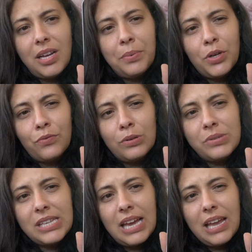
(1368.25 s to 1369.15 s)
I put a
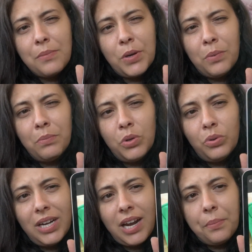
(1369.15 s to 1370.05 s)
rosé, I put a
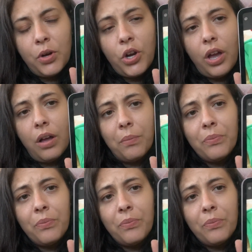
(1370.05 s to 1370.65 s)
moon, and I put a